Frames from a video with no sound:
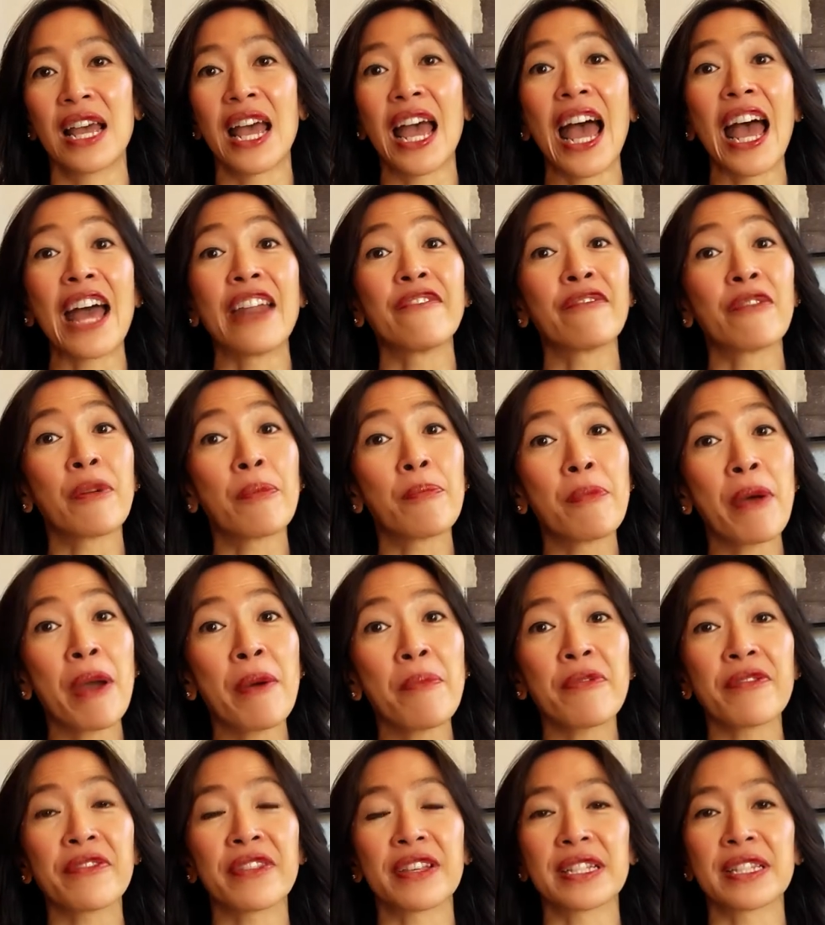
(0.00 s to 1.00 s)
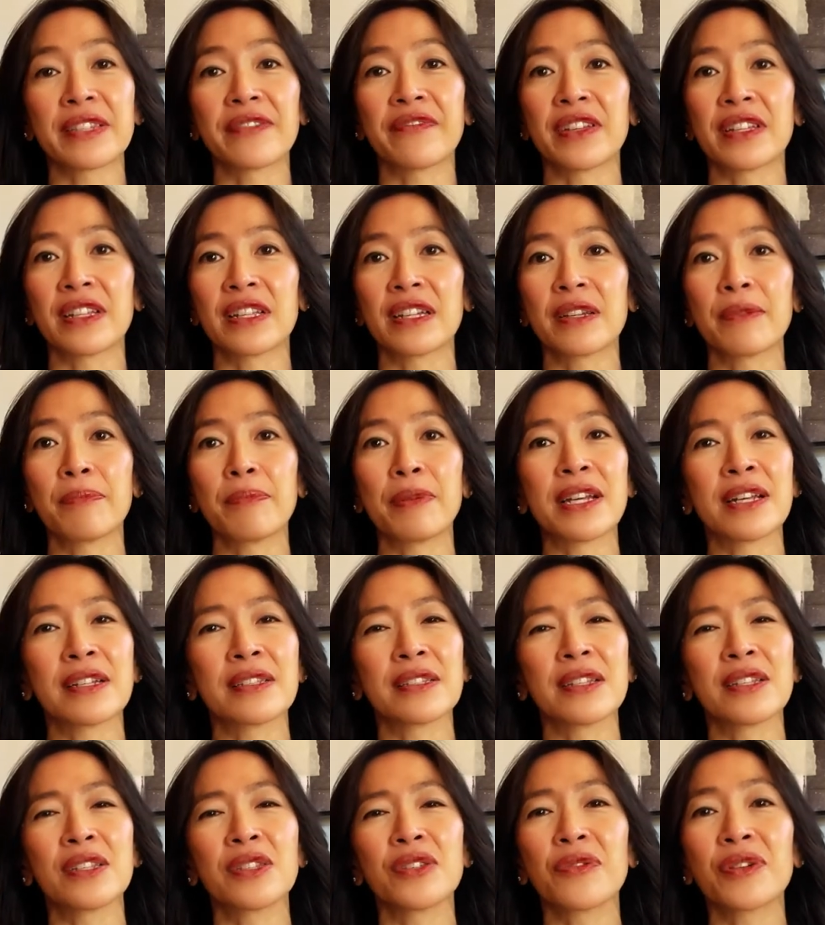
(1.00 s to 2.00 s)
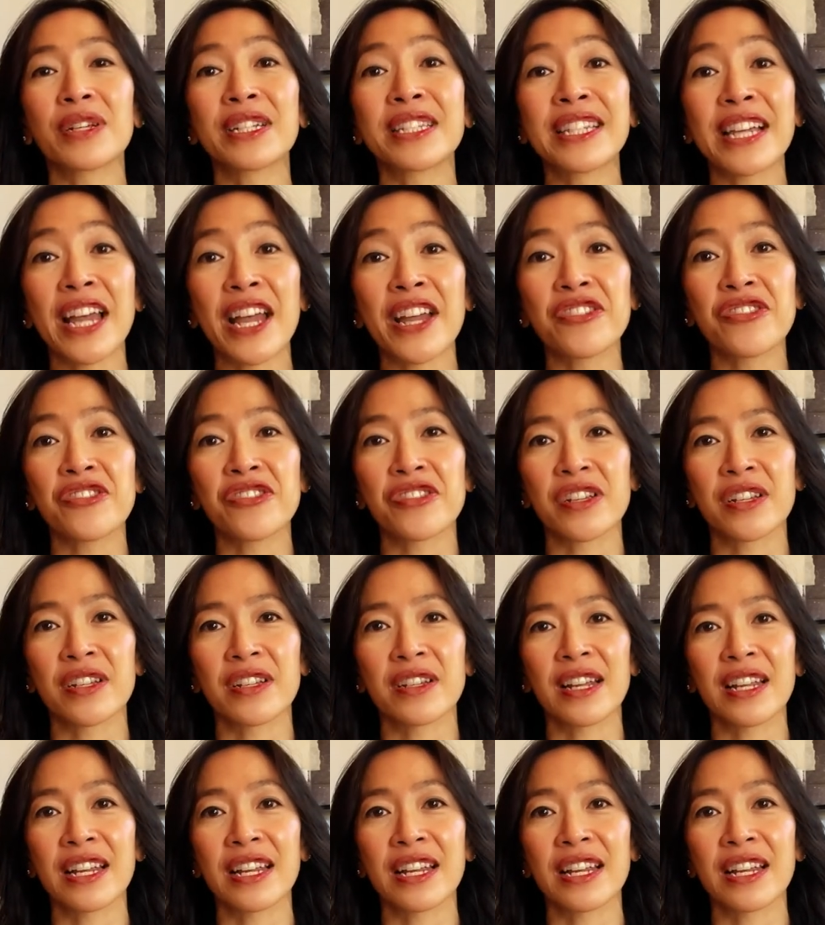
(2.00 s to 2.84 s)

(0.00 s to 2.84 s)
And remember this feeling because it's your intention.